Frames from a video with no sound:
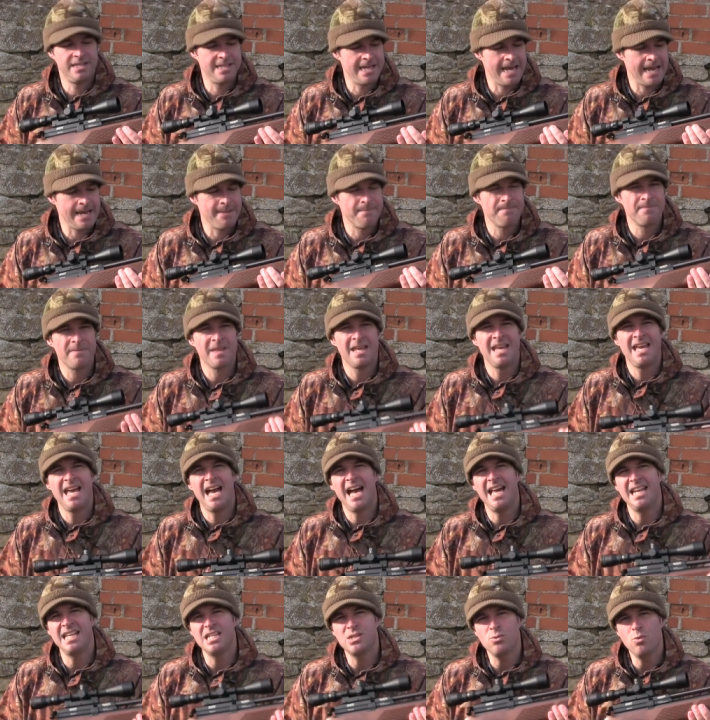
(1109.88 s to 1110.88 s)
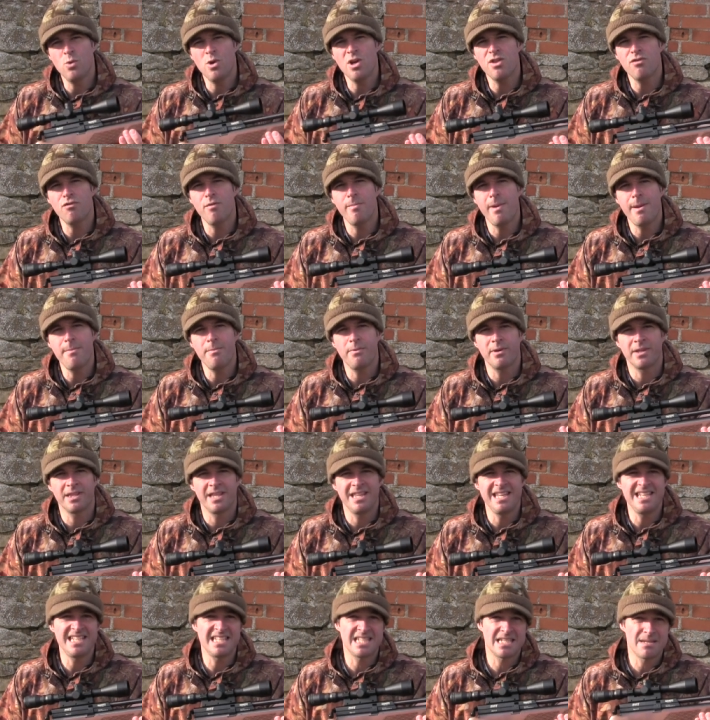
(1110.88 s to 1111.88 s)
today, and it's worth remembering
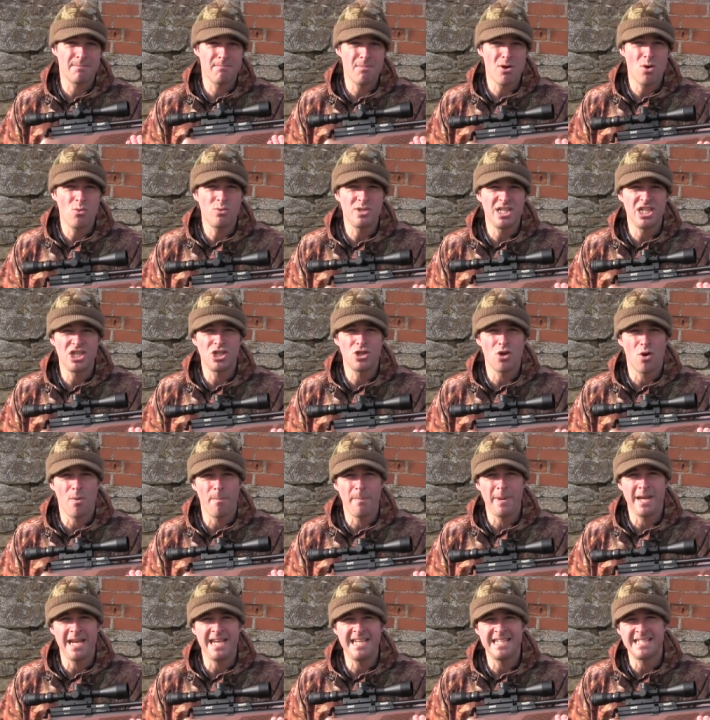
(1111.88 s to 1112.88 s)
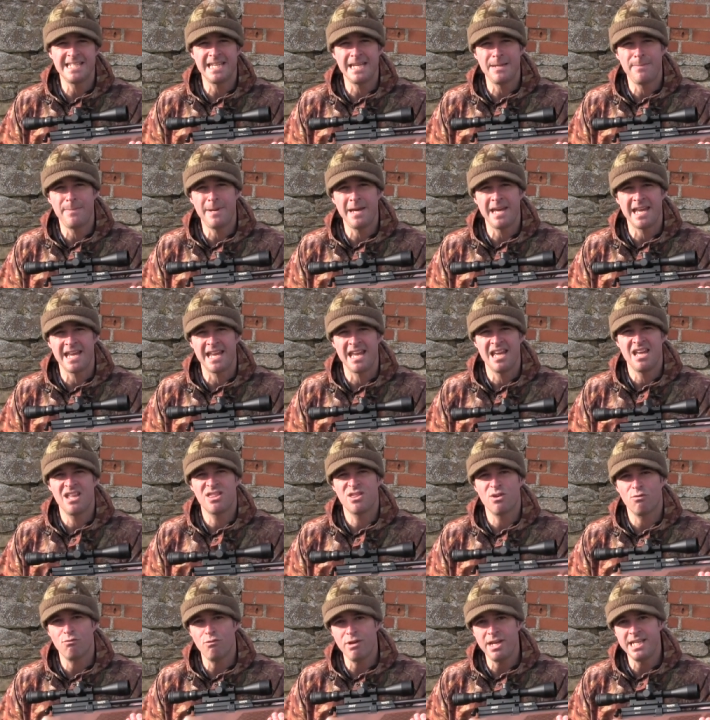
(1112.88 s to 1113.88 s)
that this is a multi-shot PCP
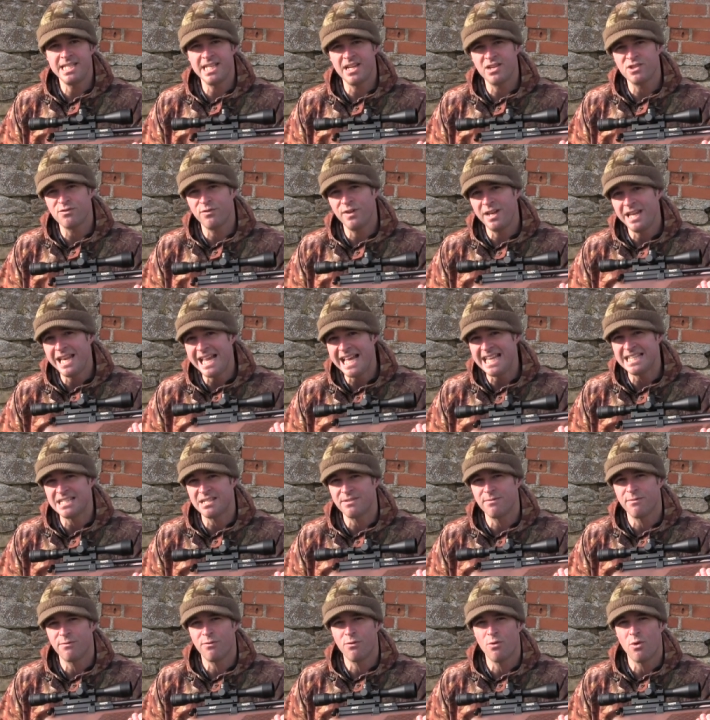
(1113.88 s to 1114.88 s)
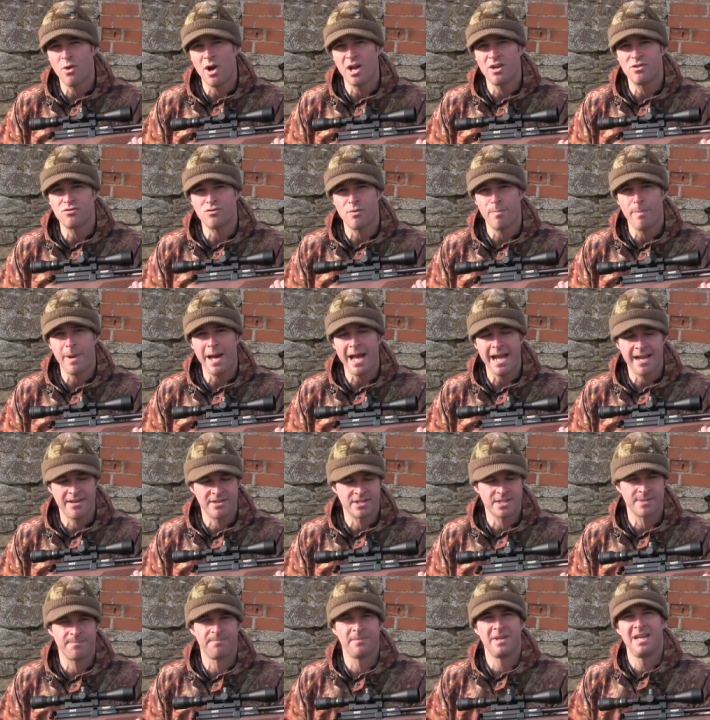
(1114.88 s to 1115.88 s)
that retails for less than
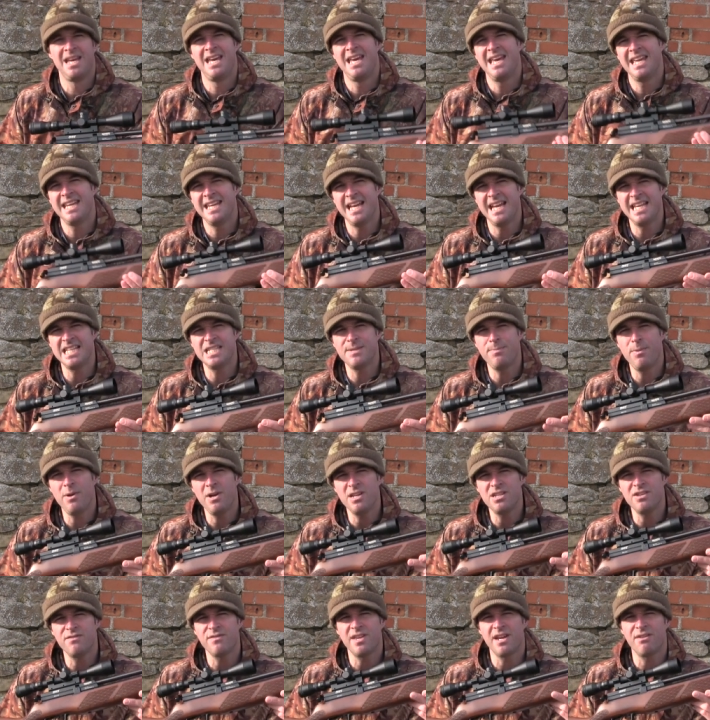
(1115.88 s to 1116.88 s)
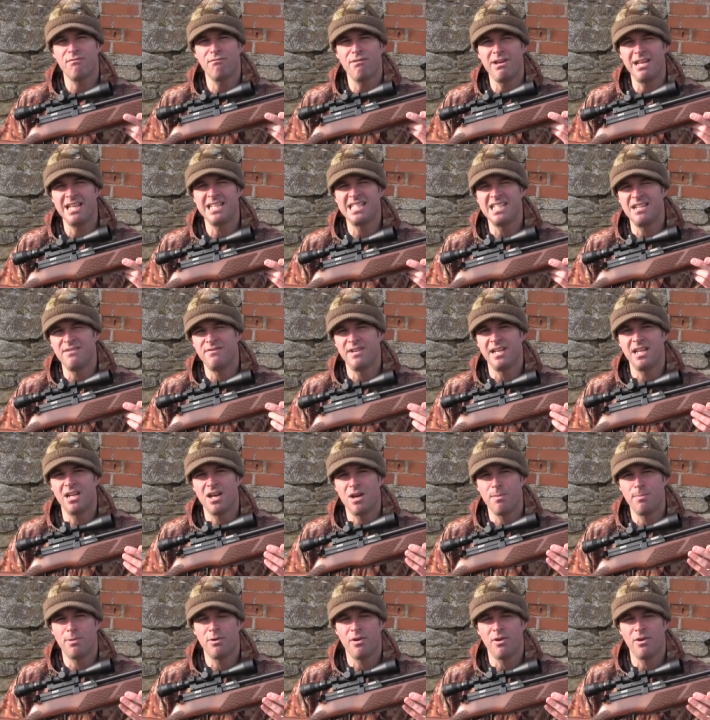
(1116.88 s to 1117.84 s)
£400. Yet in spite of that relatively low